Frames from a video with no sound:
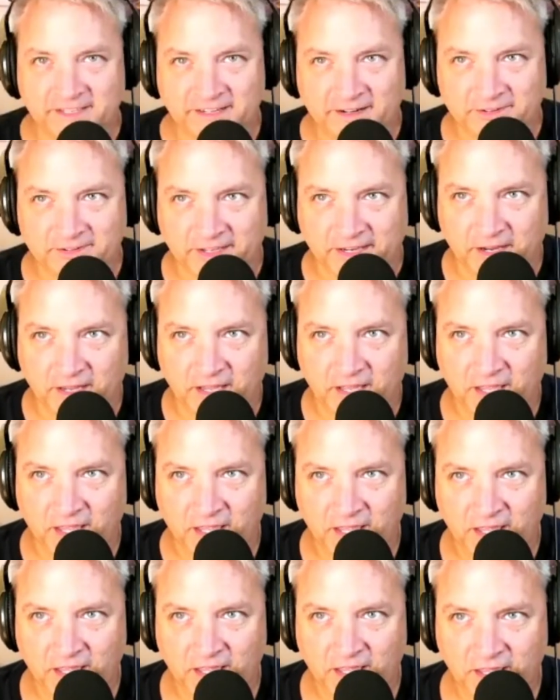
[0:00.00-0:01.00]
and I was like,
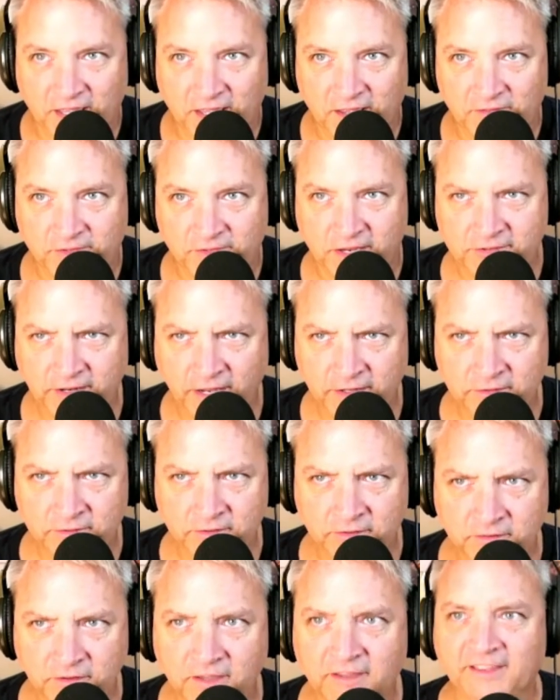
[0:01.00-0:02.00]

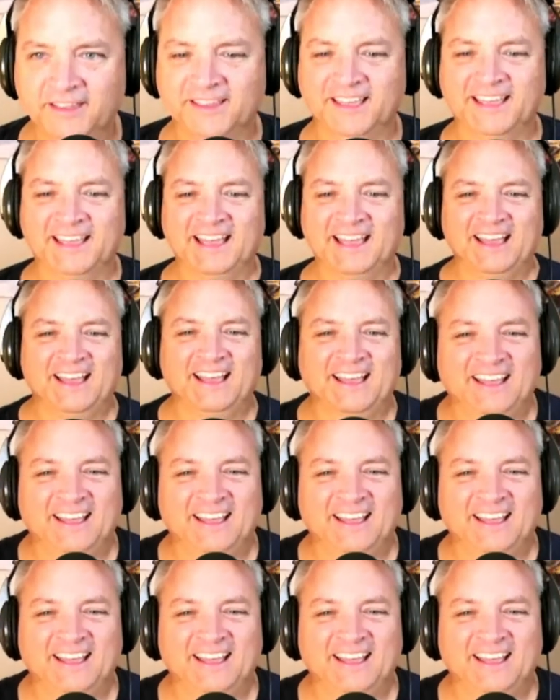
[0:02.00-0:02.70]
Flashdance? I